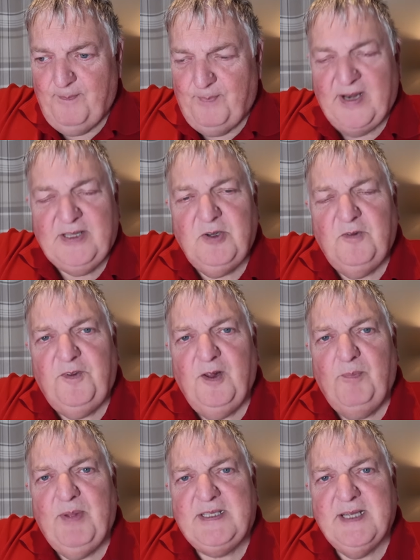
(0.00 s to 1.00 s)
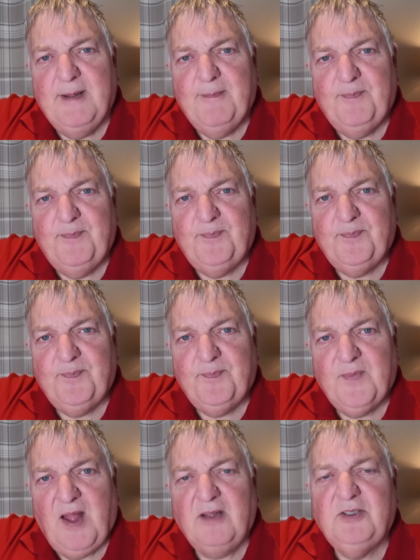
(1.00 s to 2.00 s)
But I do feel bitter.
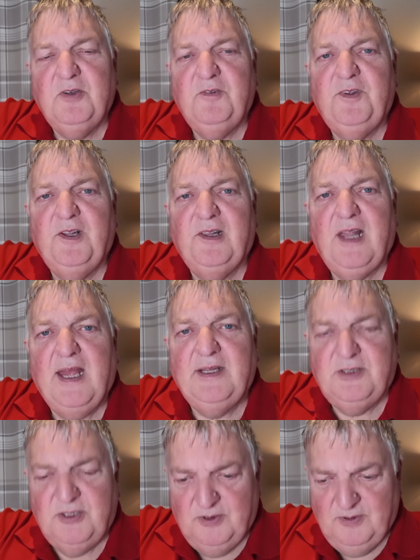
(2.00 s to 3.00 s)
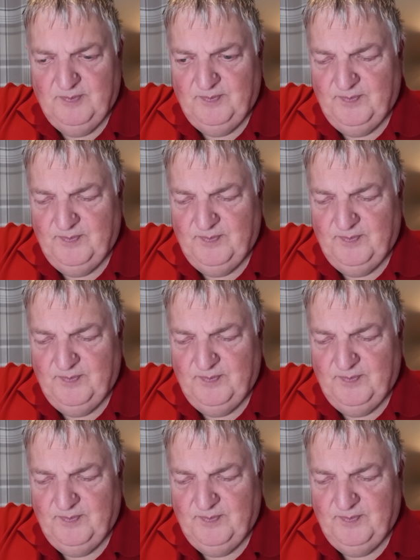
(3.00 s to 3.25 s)
I do feel lied to.